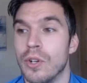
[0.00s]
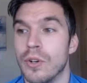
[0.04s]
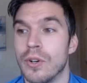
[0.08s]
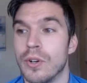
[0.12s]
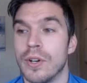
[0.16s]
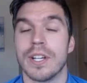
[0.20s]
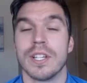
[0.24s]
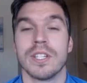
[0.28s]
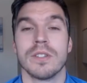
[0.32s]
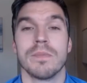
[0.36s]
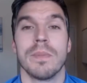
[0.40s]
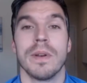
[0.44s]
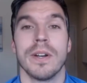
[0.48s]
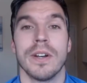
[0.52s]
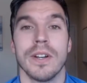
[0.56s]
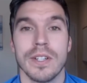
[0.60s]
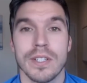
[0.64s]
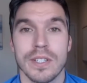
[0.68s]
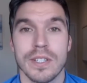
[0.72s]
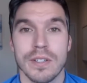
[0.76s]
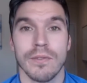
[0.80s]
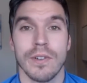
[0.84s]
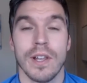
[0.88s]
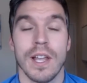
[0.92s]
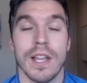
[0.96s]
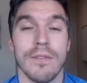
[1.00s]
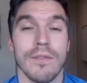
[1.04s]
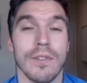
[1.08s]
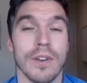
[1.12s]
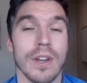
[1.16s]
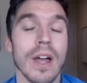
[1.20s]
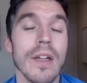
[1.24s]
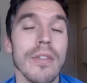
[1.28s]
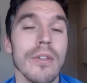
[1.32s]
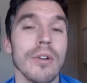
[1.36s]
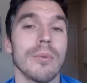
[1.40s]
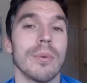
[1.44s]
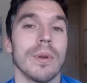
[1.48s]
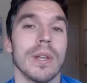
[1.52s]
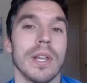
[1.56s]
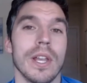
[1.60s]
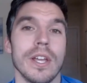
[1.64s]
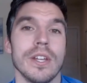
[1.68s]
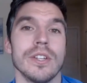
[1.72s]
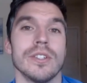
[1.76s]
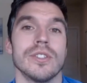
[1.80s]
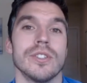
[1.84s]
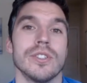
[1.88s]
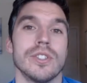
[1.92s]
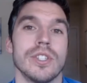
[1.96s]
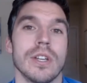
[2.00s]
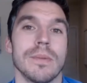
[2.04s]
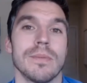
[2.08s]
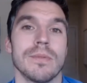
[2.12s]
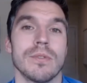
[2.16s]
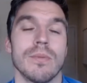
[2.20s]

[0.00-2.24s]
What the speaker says: experience of life in other relationships